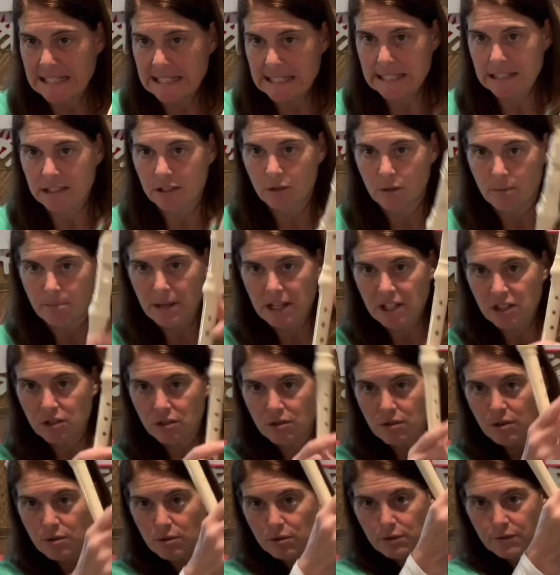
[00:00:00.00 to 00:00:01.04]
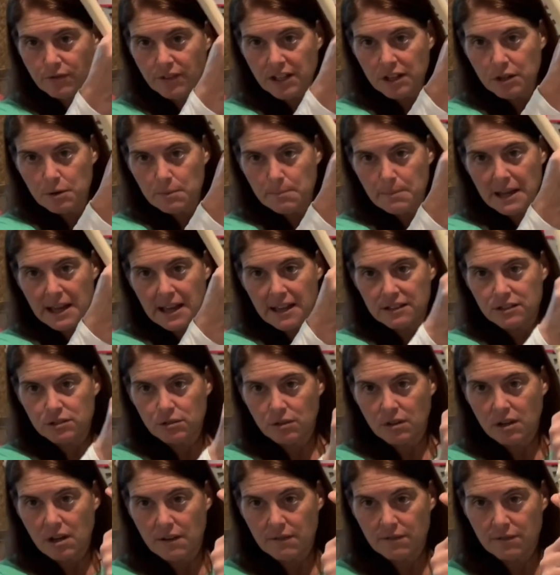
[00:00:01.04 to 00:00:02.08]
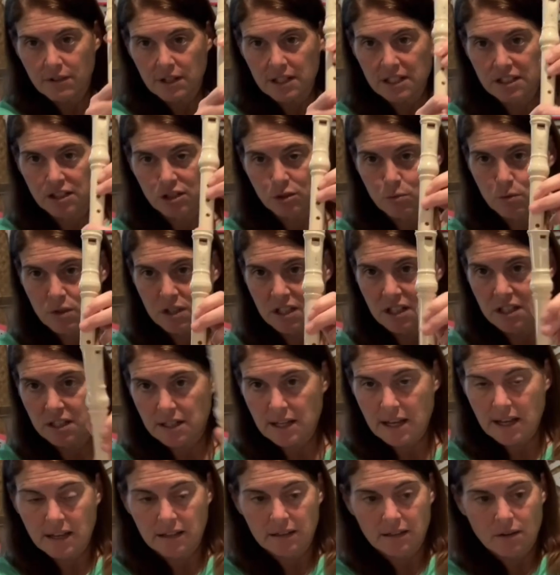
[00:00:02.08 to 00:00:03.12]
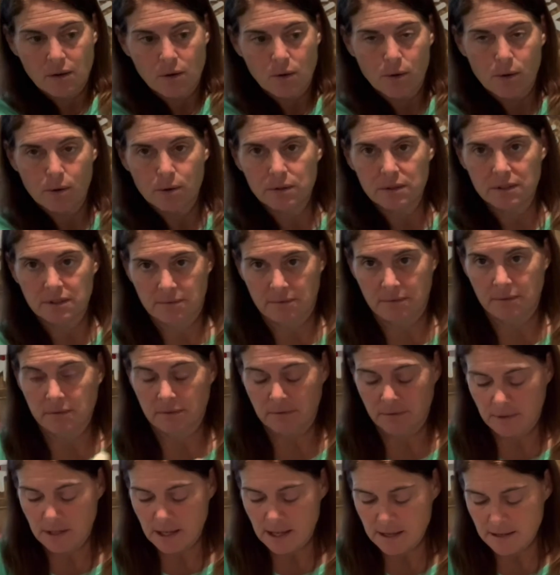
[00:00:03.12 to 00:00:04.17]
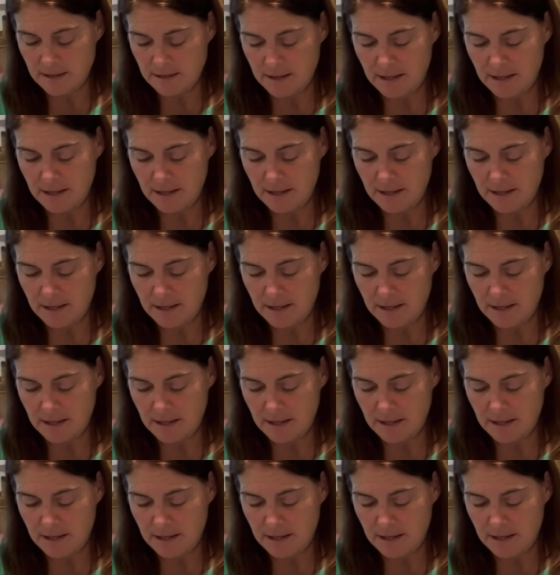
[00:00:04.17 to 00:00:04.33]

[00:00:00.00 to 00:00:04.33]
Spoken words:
So make sure those finger pads are covering, squishing down the holes. Okay?